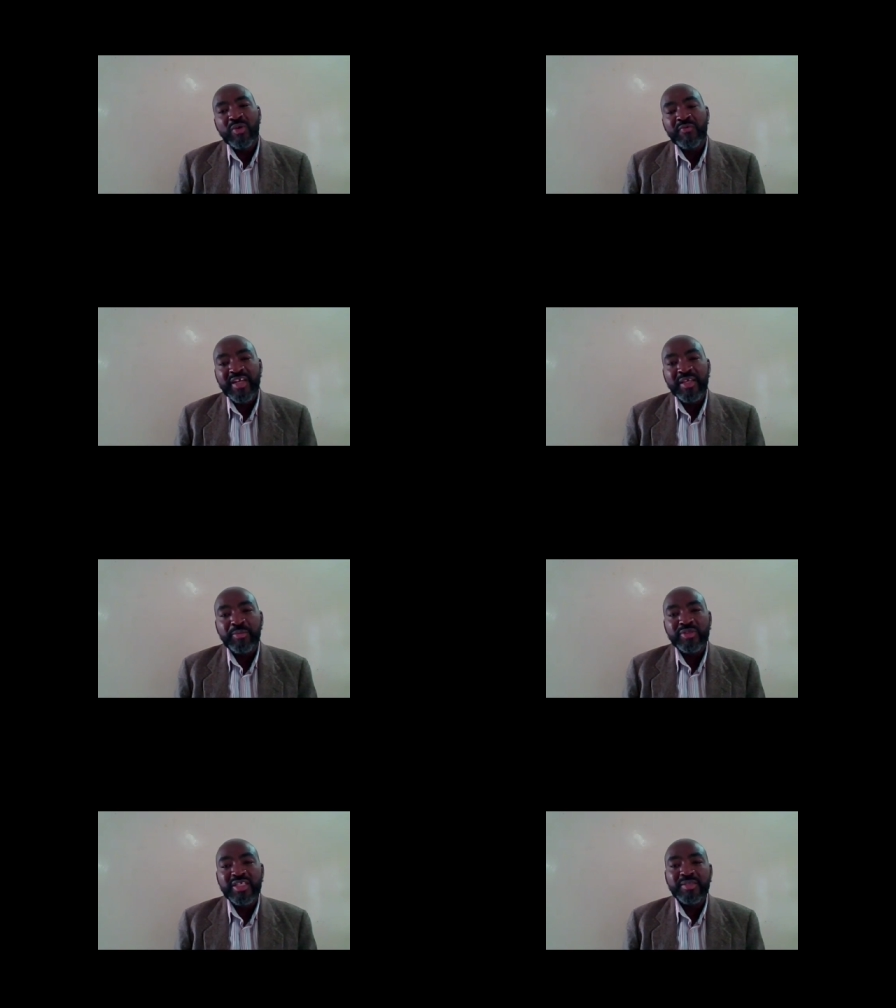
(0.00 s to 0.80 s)
us to a very
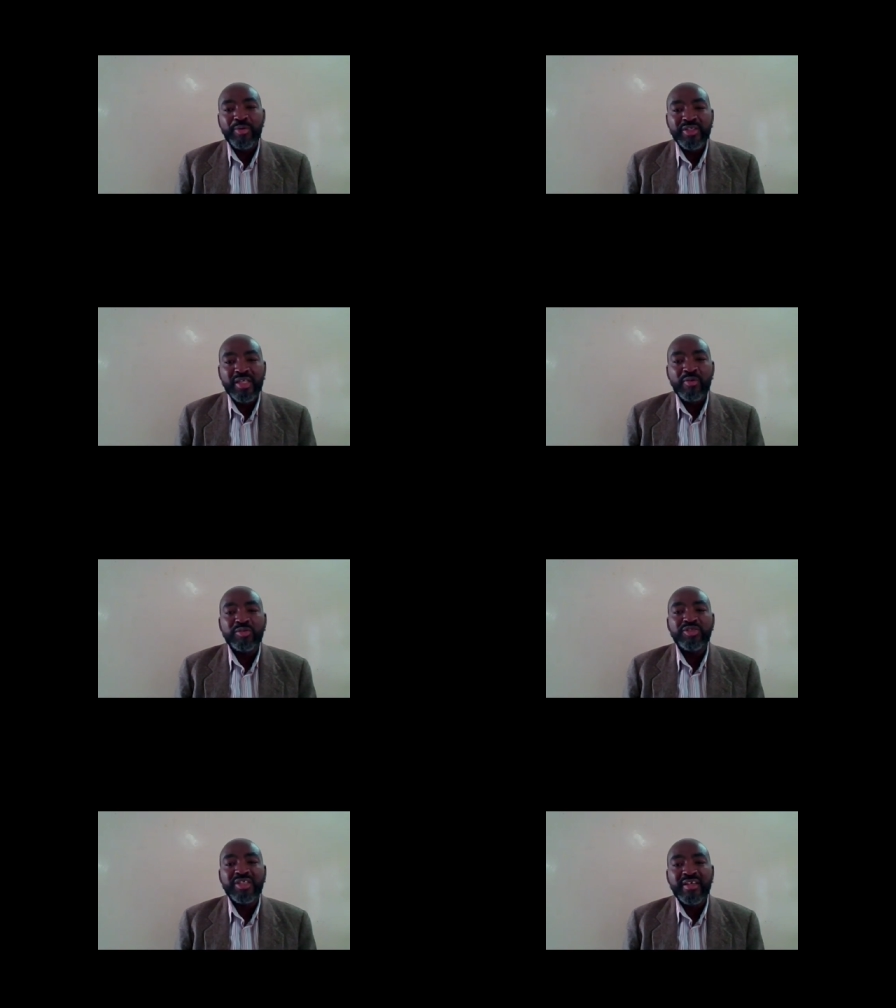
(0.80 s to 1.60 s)
important point. I
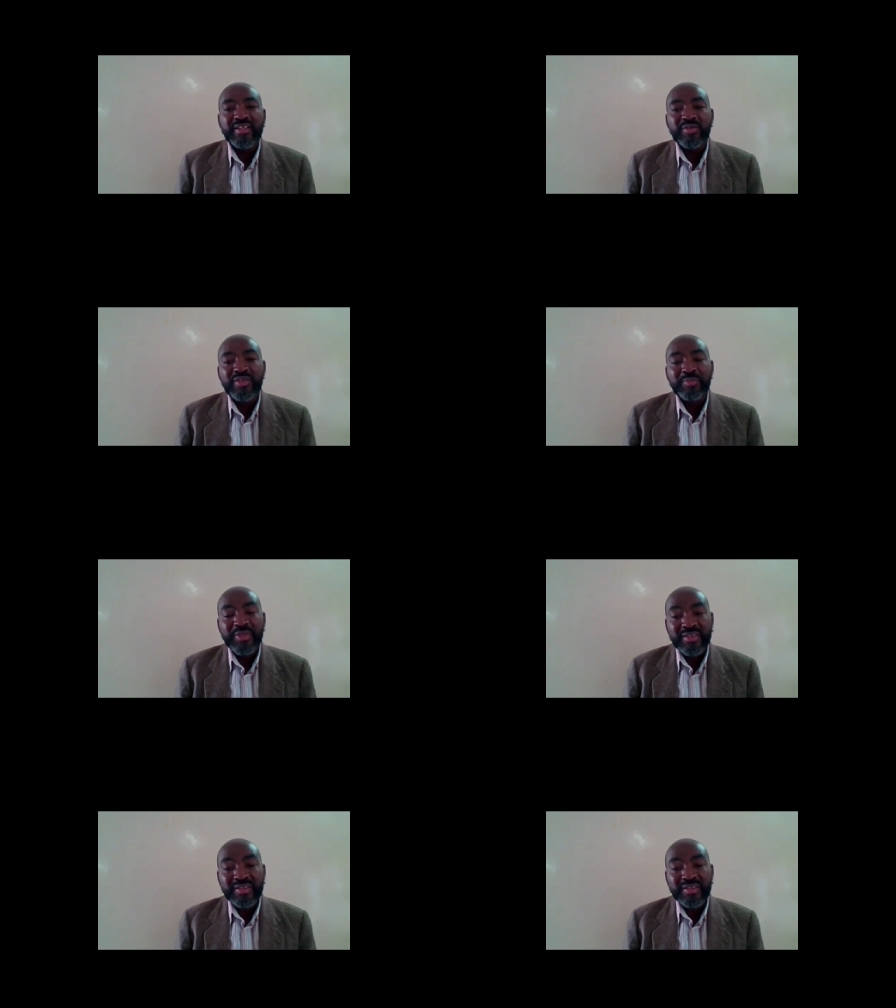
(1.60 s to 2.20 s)
want to challenge you, the